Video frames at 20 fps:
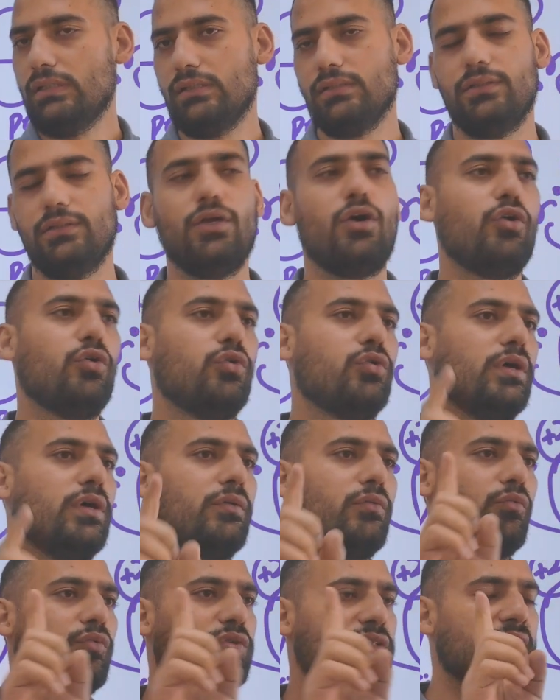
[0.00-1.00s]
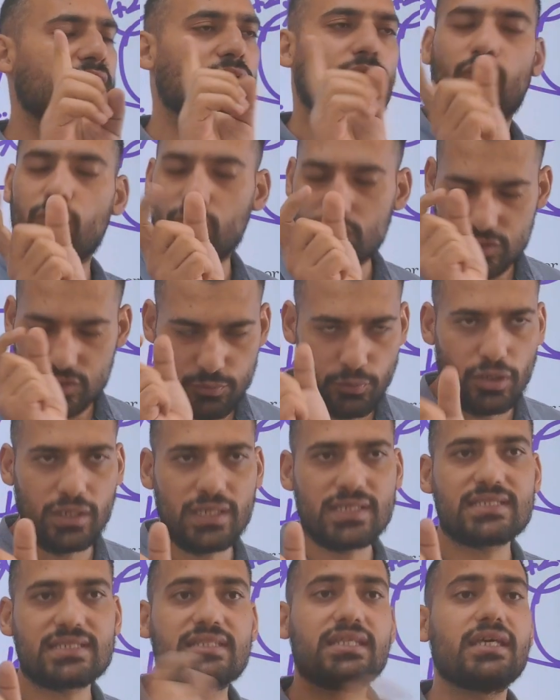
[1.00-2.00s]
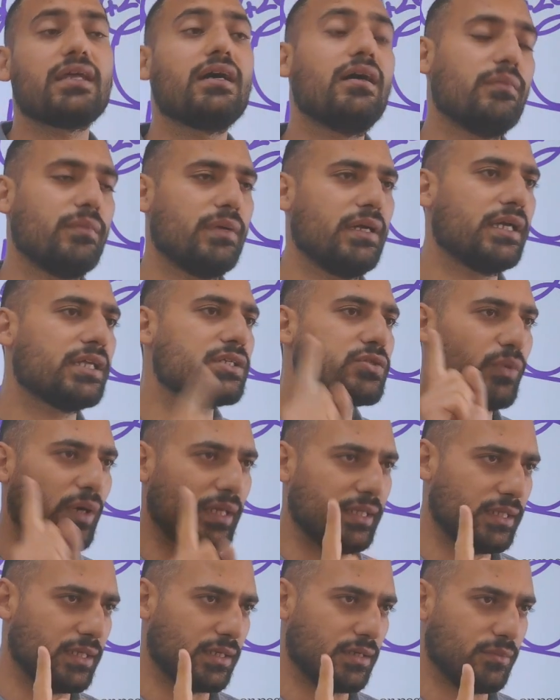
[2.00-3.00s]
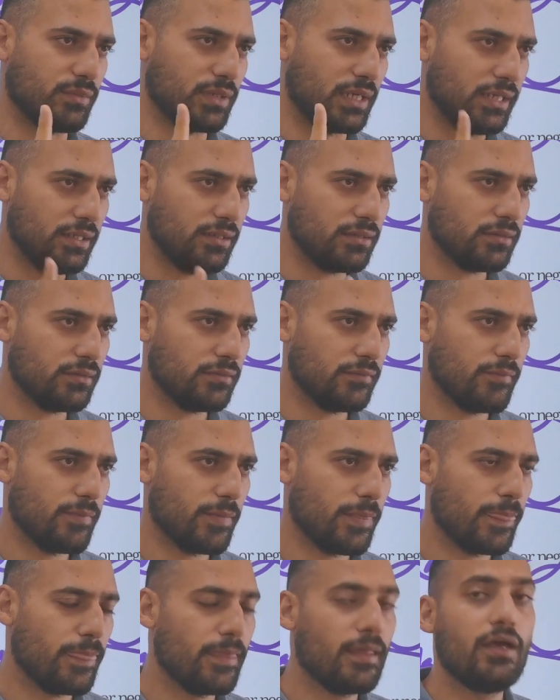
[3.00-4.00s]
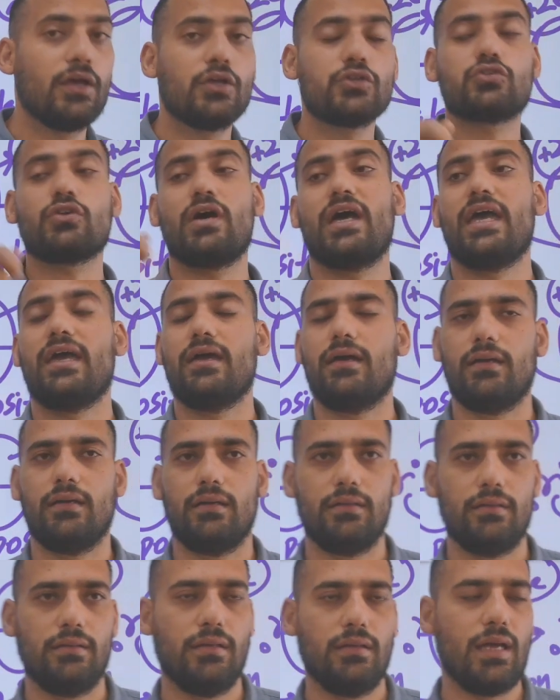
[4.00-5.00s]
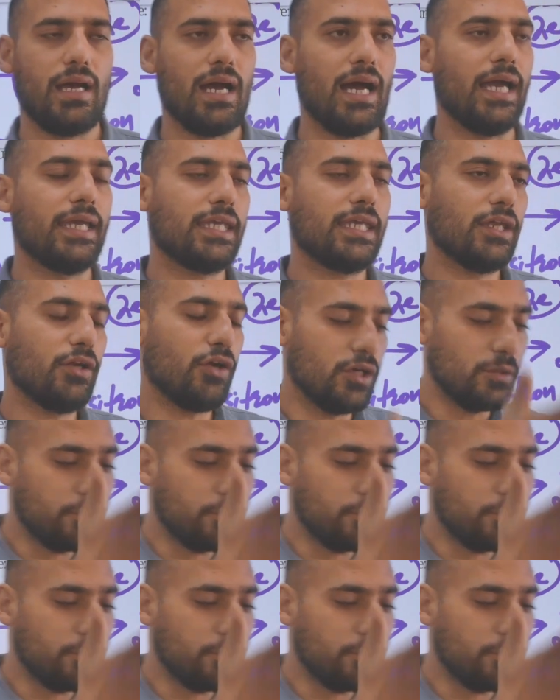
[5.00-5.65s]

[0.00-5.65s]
No, smallest dirham, it is 1 dirham, right? So I cannot